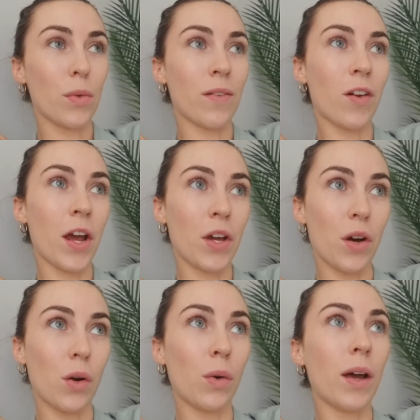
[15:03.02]
whenever I
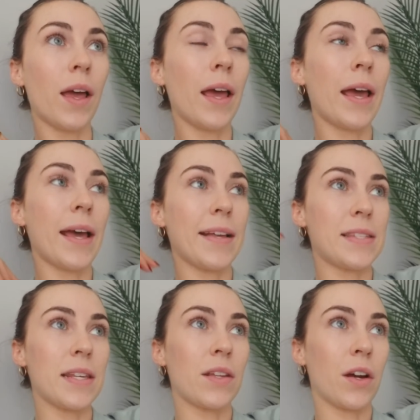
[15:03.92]
go,
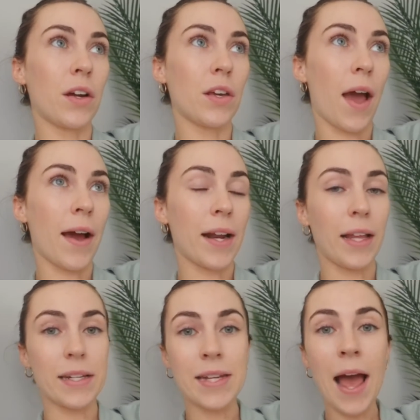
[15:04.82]
it's either I gotta
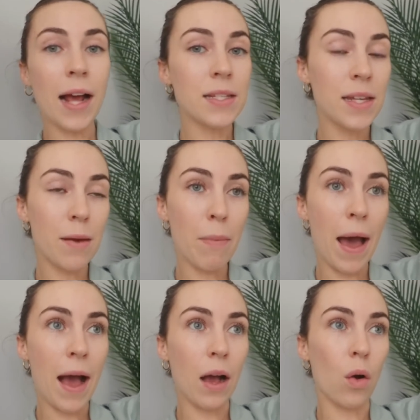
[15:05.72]
like taxi it
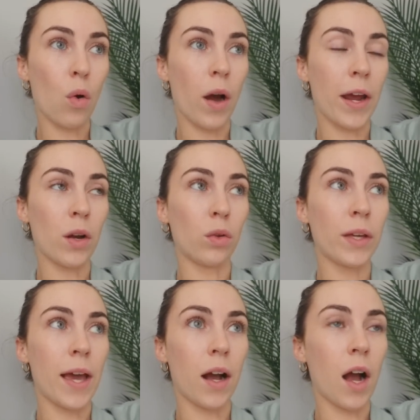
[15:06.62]
back, or I can
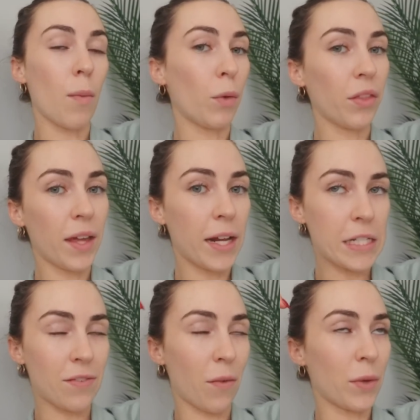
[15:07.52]
only get a couple
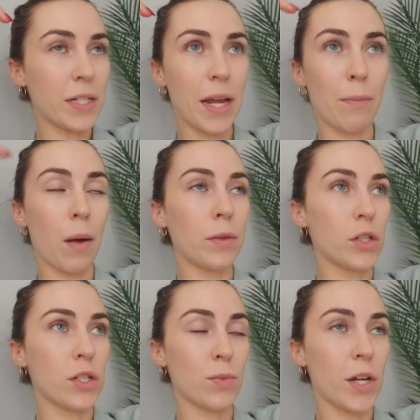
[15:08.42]
things if I'm gonna take public
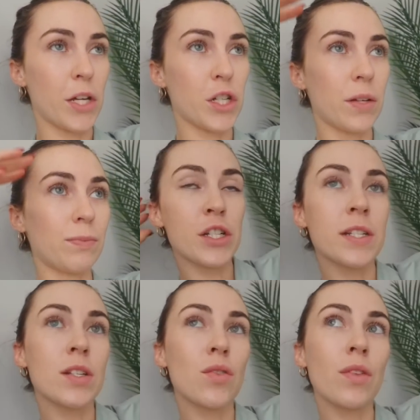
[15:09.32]
transportation. It
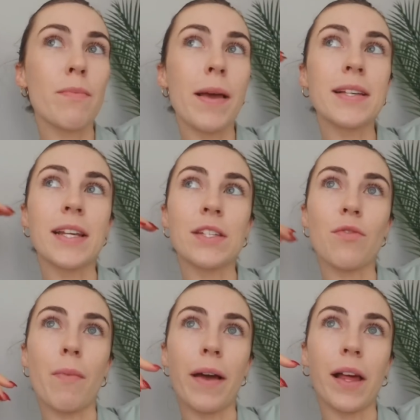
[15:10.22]
just doesn't really make sense
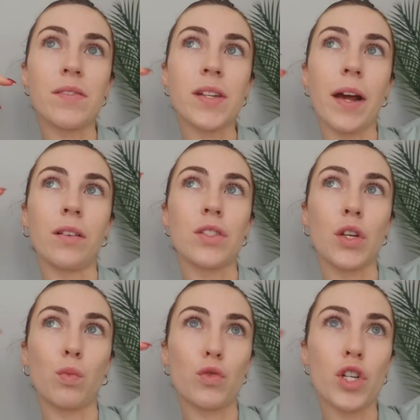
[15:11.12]
for my lifestyle
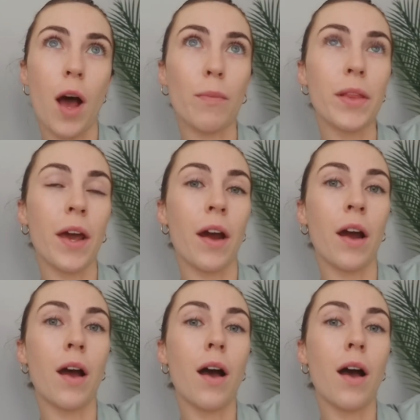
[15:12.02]
to shop there